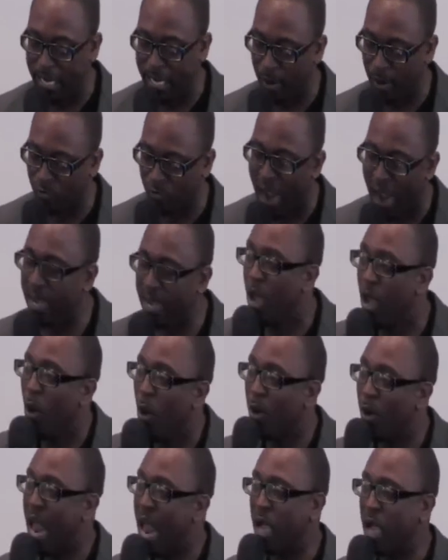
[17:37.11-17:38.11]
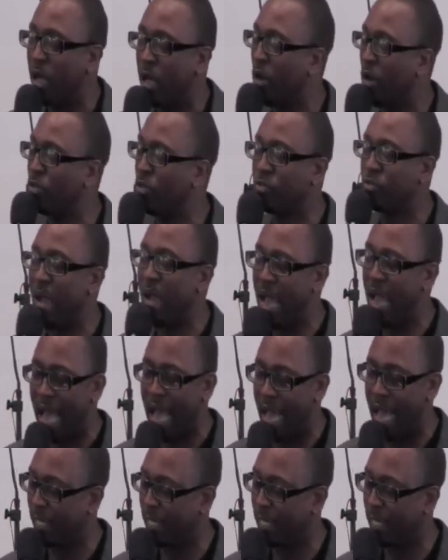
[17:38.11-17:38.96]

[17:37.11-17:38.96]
right when I closed my eyes,